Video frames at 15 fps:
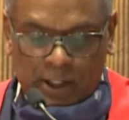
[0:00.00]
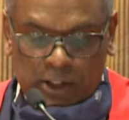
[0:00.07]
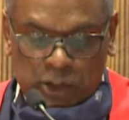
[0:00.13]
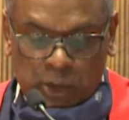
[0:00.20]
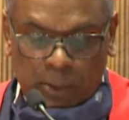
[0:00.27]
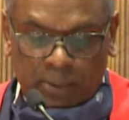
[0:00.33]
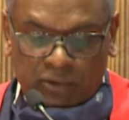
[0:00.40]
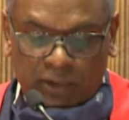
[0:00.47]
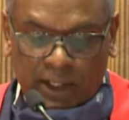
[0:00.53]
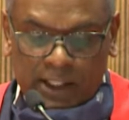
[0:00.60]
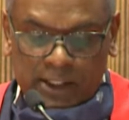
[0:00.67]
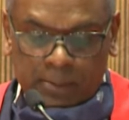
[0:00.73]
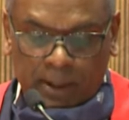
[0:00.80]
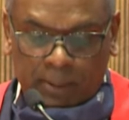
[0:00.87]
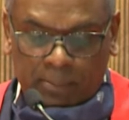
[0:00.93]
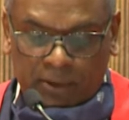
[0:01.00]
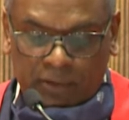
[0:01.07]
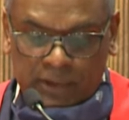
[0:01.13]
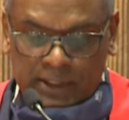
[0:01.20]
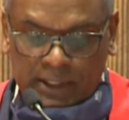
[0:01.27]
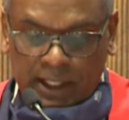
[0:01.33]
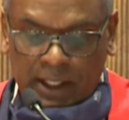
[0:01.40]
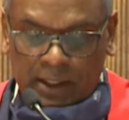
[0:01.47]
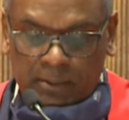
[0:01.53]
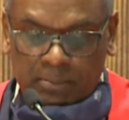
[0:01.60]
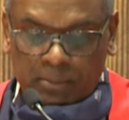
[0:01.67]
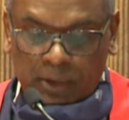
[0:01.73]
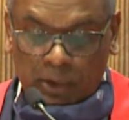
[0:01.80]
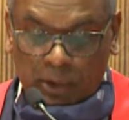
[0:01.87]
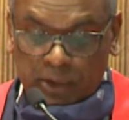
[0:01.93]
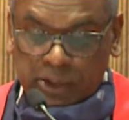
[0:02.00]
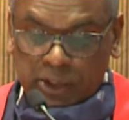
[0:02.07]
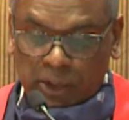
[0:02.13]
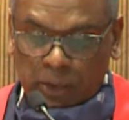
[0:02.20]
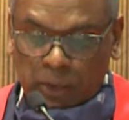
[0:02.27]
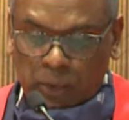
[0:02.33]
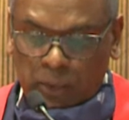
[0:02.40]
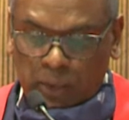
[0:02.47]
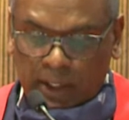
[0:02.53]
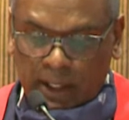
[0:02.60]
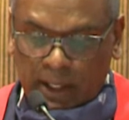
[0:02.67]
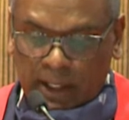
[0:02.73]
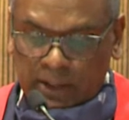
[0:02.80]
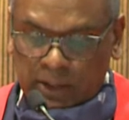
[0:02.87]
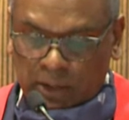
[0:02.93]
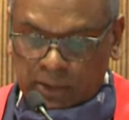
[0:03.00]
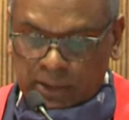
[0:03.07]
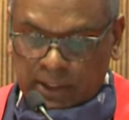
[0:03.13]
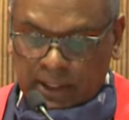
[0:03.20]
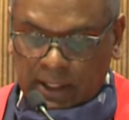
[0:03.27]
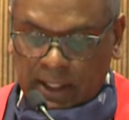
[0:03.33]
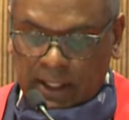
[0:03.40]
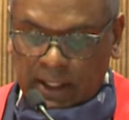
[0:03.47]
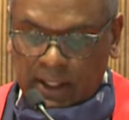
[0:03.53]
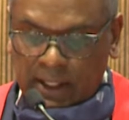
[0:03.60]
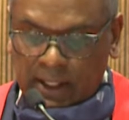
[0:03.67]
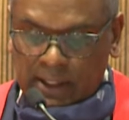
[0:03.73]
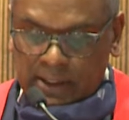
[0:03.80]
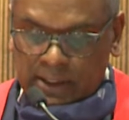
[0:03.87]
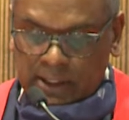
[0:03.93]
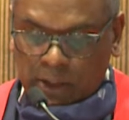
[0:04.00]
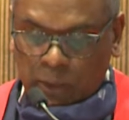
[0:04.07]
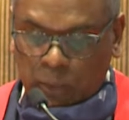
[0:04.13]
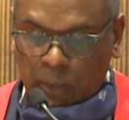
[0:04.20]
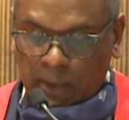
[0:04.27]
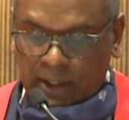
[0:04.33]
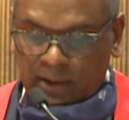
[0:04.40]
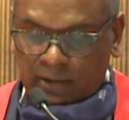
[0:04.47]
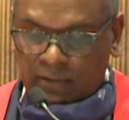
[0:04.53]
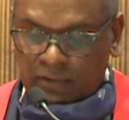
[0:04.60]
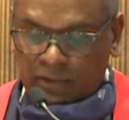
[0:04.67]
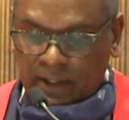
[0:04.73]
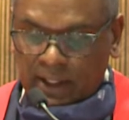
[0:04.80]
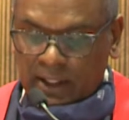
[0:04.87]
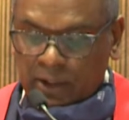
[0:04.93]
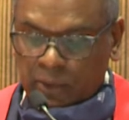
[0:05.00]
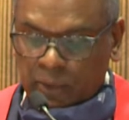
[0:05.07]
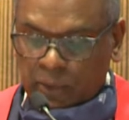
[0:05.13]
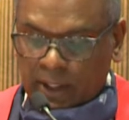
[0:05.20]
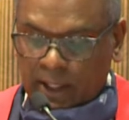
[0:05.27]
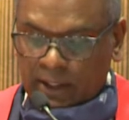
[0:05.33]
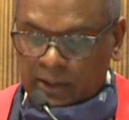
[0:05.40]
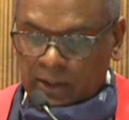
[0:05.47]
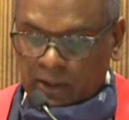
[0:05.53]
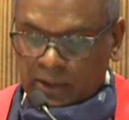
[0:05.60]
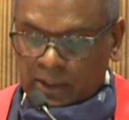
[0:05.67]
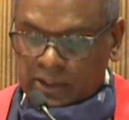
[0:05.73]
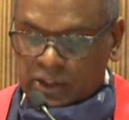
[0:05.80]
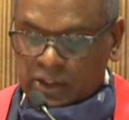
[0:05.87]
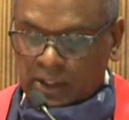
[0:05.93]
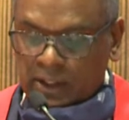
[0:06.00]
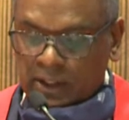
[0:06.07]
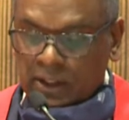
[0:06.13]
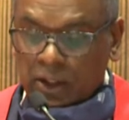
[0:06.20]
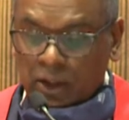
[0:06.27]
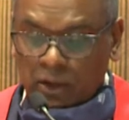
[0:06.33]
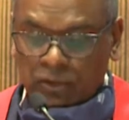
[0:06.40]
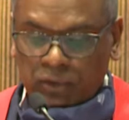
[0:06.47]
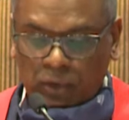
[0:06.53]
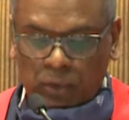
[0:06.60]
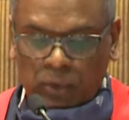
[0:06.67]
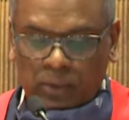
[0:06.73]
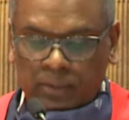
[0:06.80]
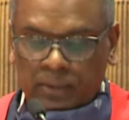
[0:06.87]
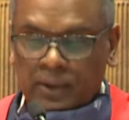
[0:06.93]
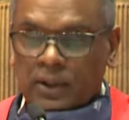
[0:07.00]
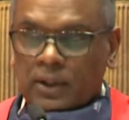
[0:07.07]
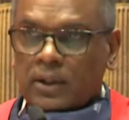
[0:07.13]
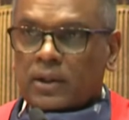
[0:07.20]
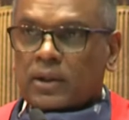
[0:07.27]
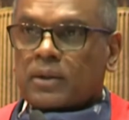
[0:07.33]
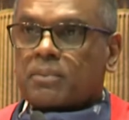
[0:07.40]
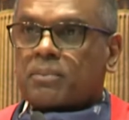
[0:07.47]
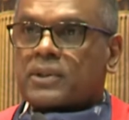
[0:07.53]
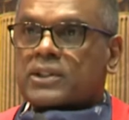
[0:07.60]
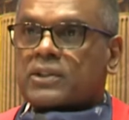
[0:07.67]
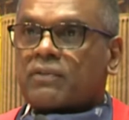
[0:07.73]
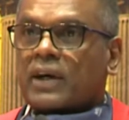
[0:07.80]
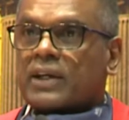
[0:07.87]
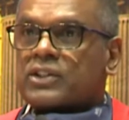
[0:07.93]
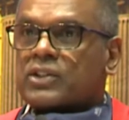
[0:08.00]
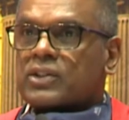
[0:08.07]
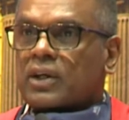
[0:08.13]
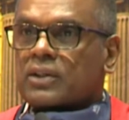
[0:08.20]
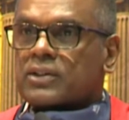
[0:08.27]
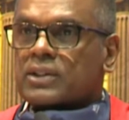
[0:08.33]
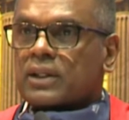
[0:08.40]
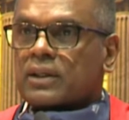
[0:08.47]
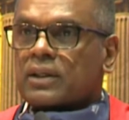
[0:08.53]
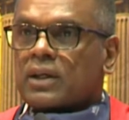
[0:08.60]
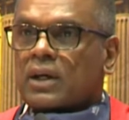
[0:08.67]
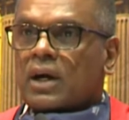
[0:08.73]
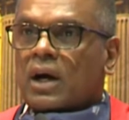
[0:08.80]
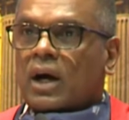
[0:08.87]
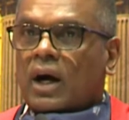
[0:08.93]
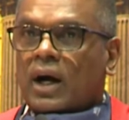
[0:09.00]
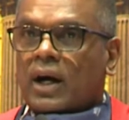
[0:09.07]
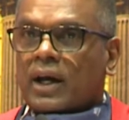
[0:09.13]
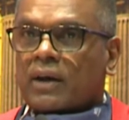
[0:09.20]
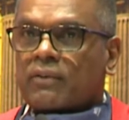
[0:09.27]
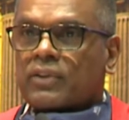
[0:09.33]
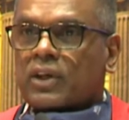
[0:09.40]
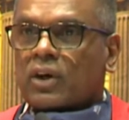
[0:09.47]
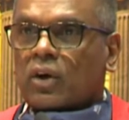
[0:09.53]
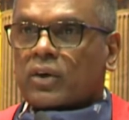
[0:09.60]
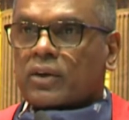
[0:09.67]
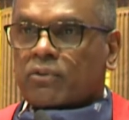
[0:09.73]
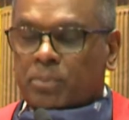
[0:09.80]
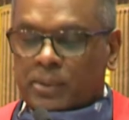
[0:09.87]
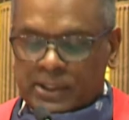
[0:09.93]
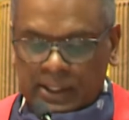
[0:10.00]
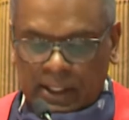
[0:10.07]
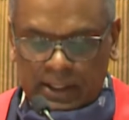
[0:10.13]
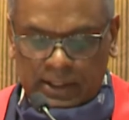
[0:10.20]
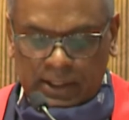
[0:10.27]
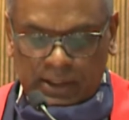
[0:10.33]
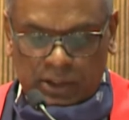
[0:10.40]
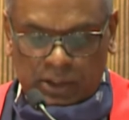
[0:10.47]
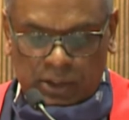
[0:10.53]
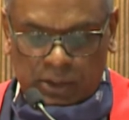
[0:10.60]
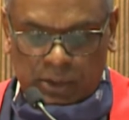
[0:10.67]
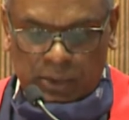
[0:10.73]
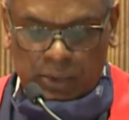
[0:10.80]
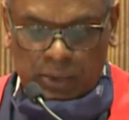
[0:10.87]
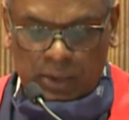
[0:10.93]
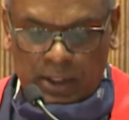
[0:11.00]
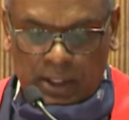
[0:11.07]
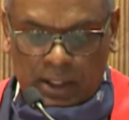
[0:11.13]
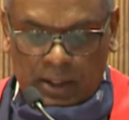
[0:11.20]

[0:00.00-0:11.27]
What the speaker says: supervised by Professor N. Molotto and Dr. K. Sikwevelo and Dr. Jean Glovo. Mr. Vice-Chancellor, I have the honor of presenting to you